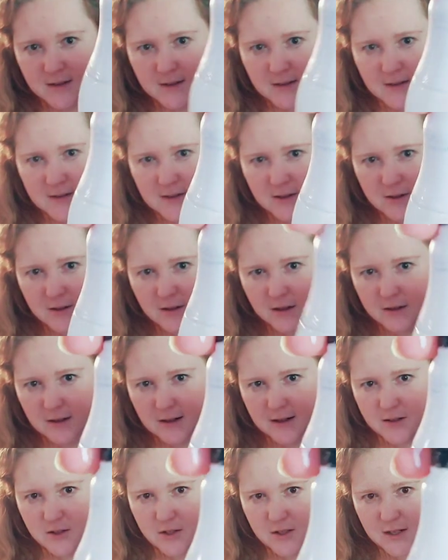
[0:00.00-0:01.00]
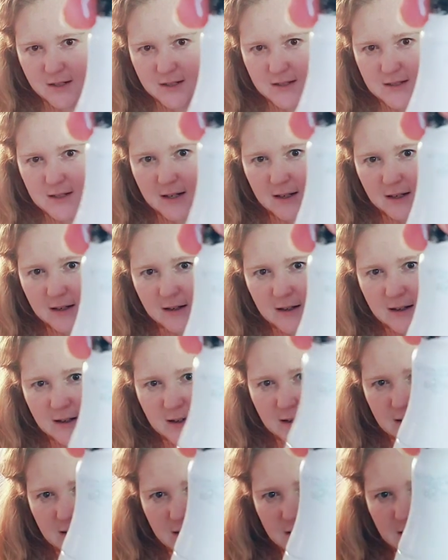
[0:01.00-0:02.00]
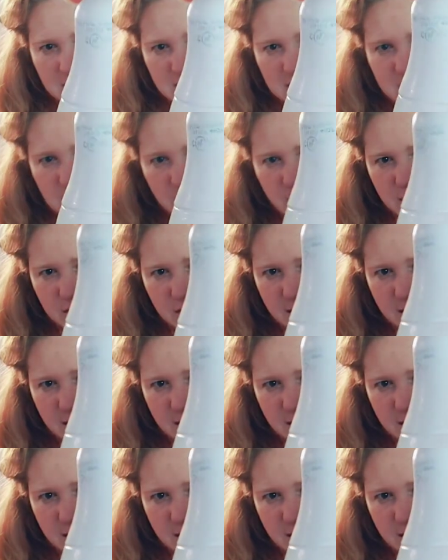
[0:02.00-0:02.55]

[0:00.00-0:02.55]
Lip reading: So as you can see, there's some